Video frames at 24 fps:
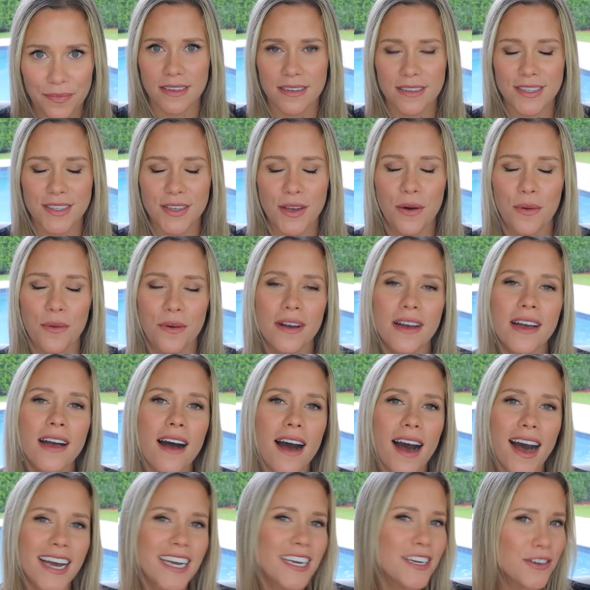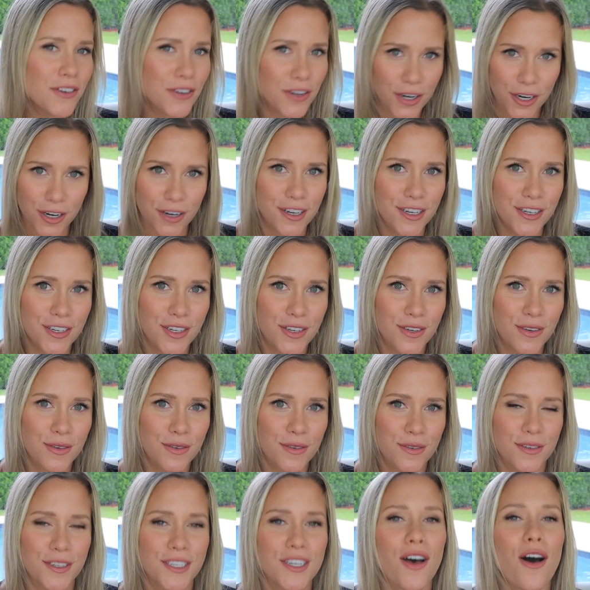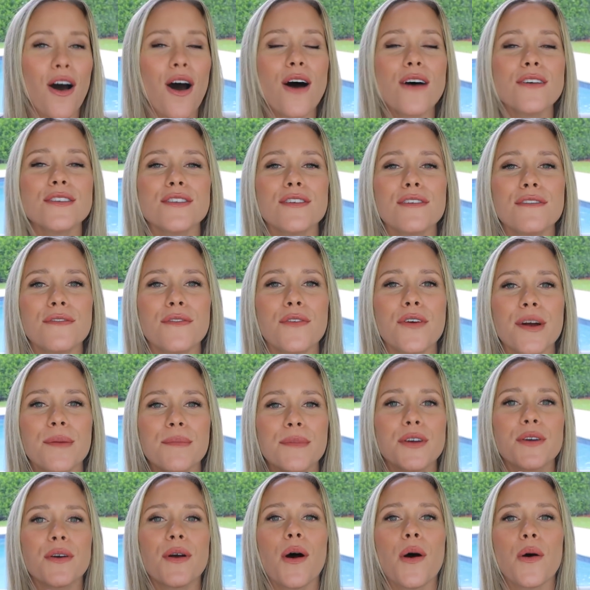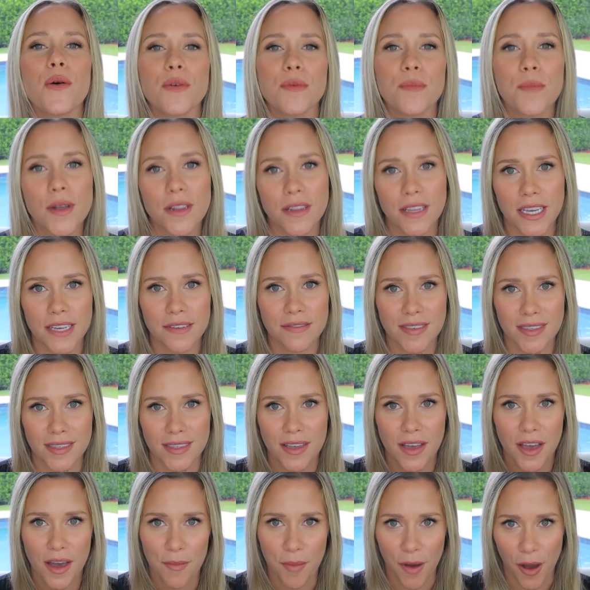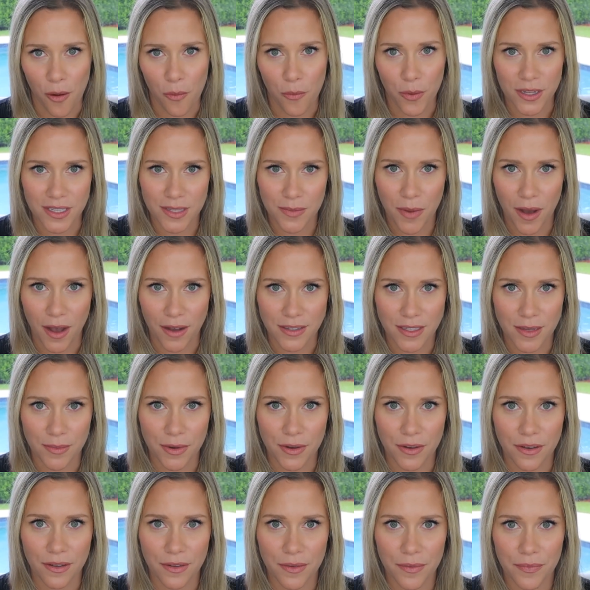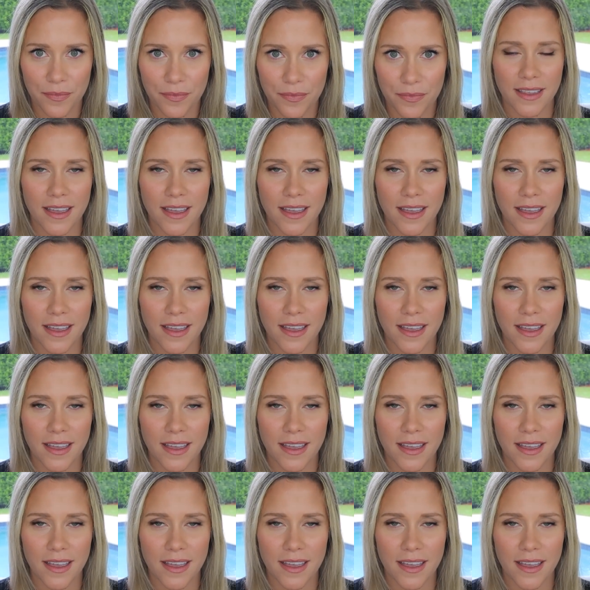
So I encourage you to also form your own beliefs about what's possible